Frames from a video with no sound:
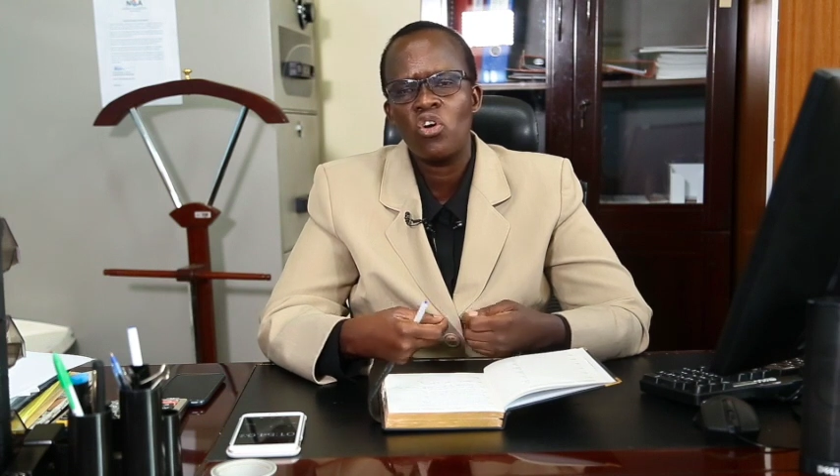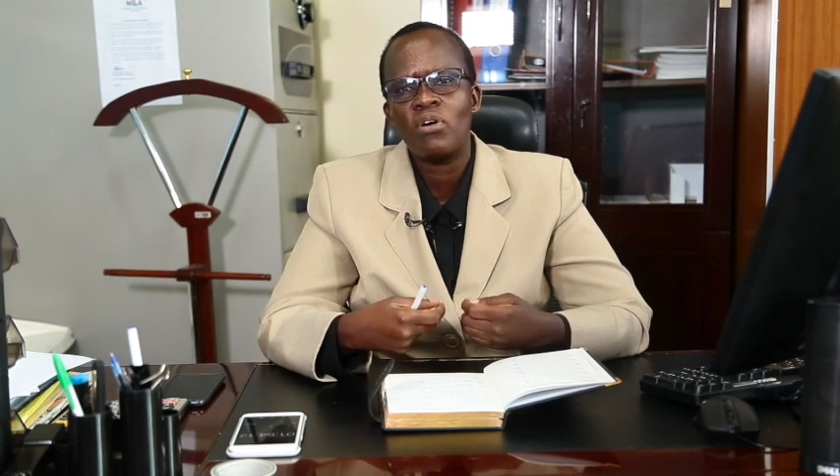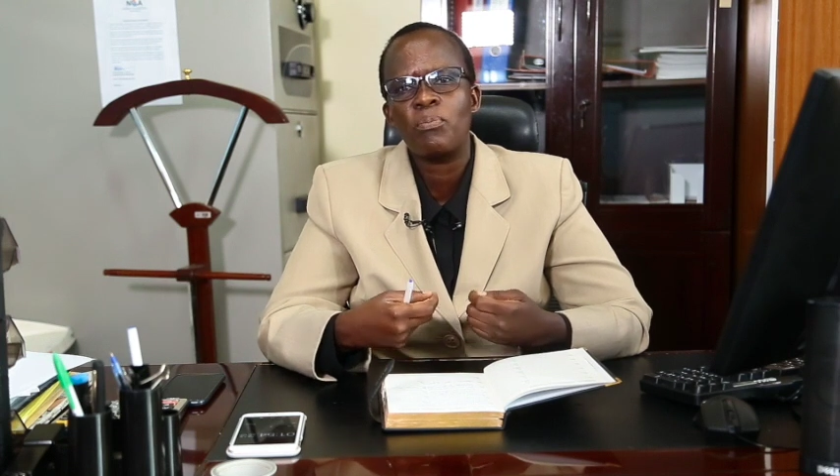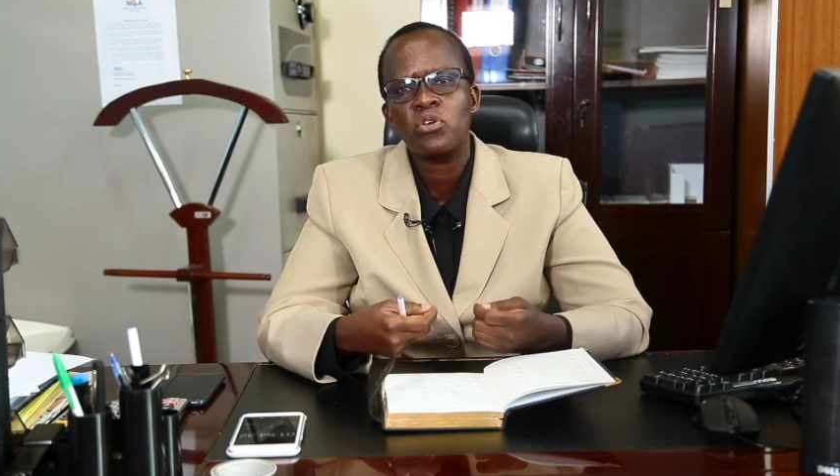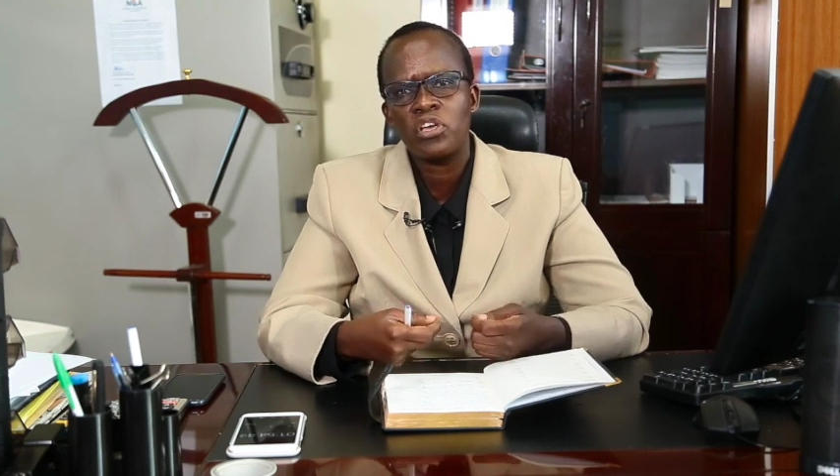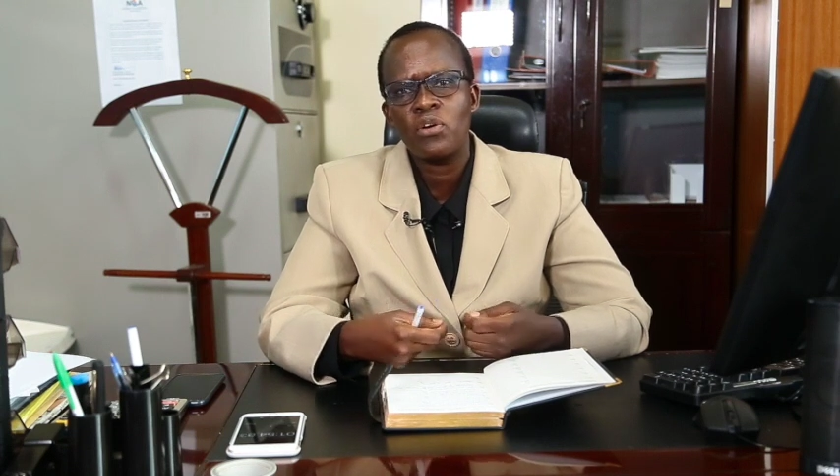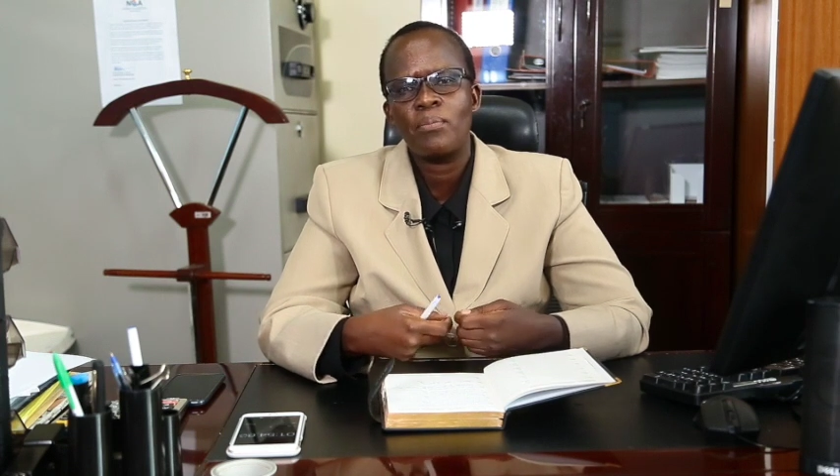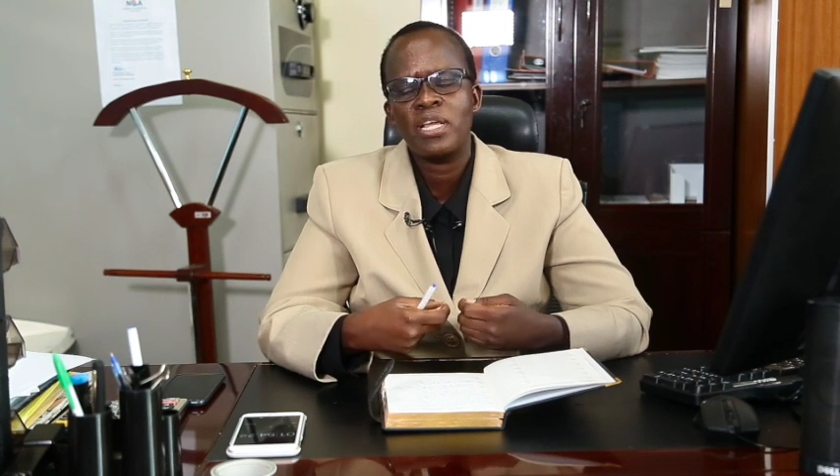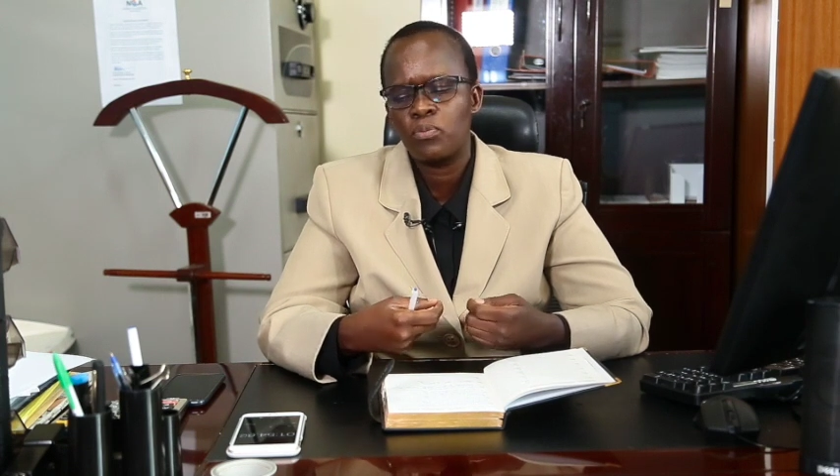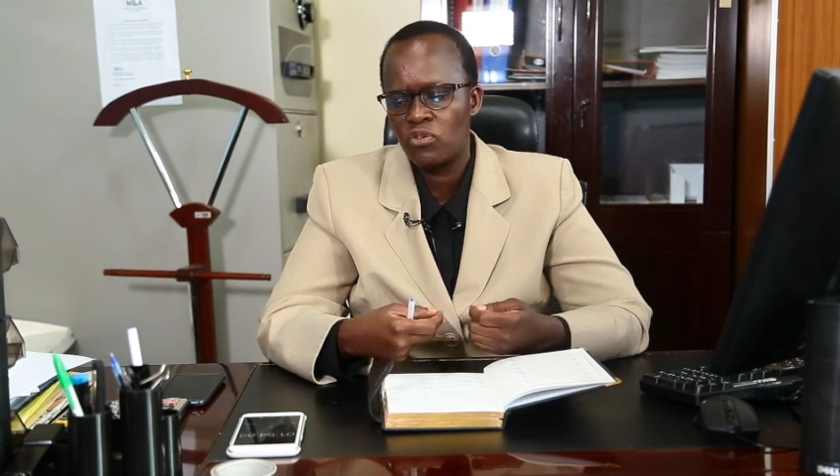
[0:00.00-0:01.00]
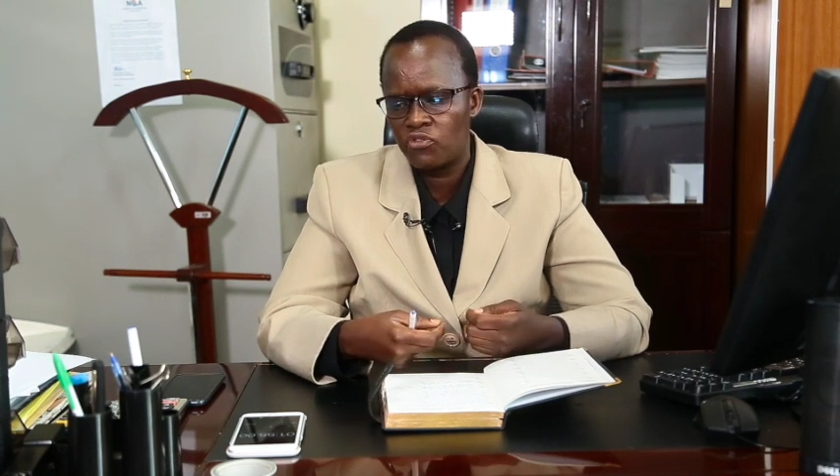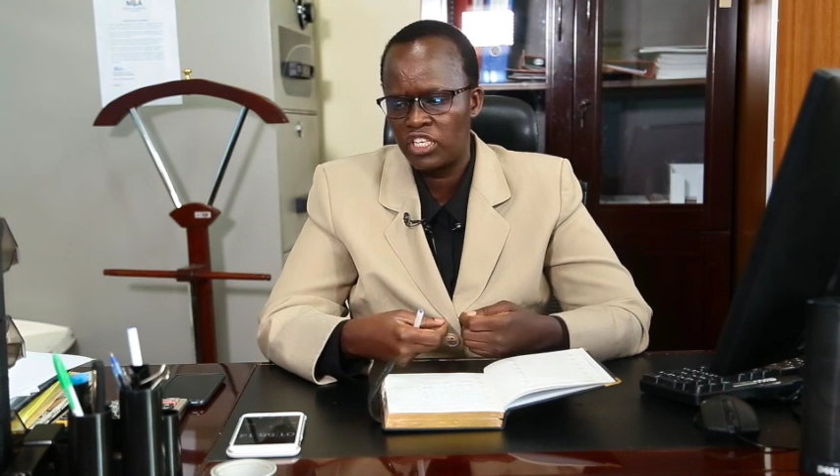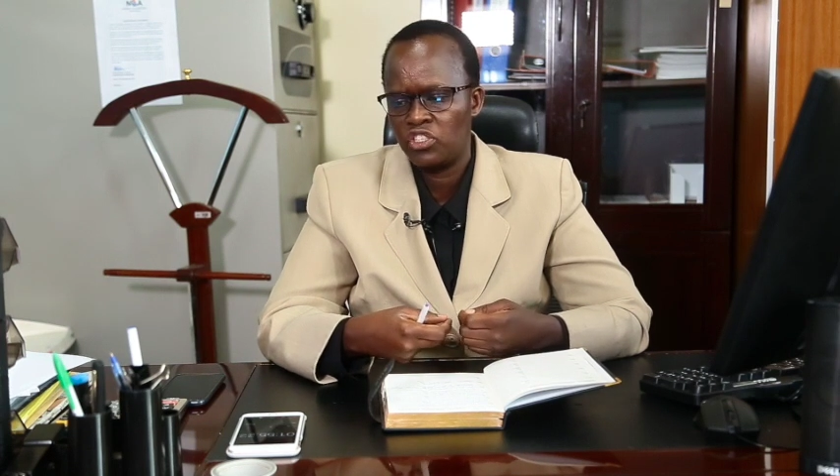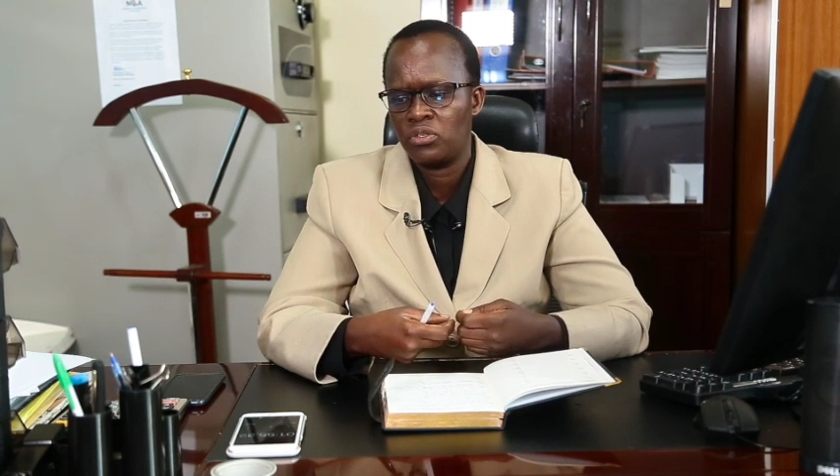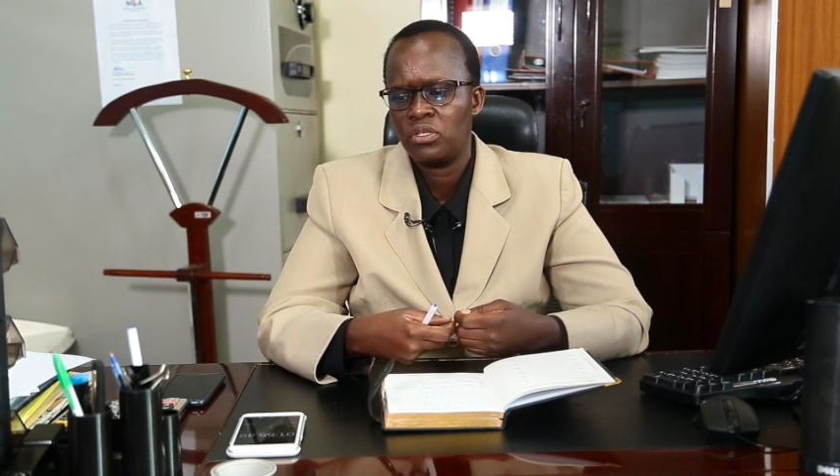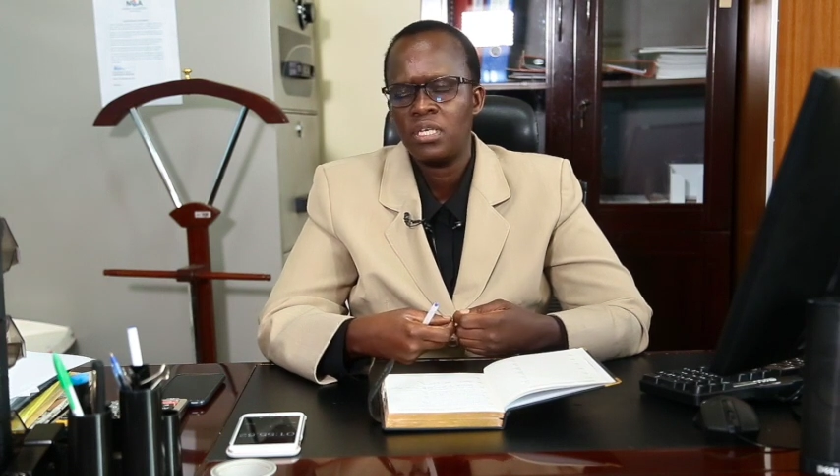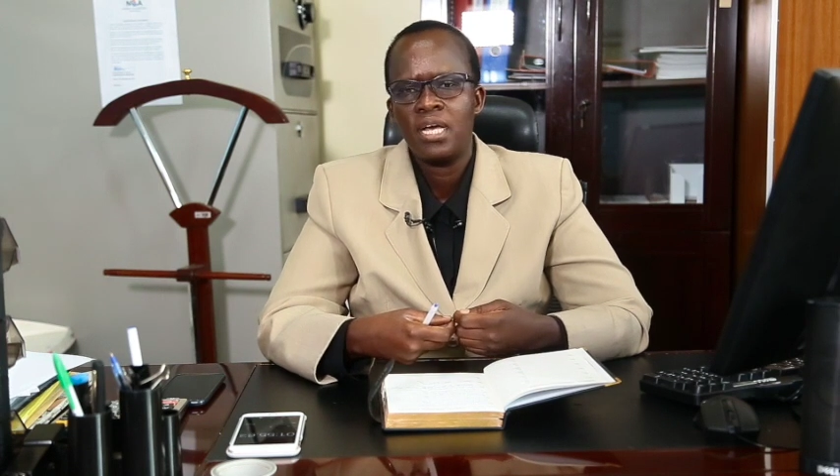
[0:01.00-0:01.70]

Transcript: of a procurement profession.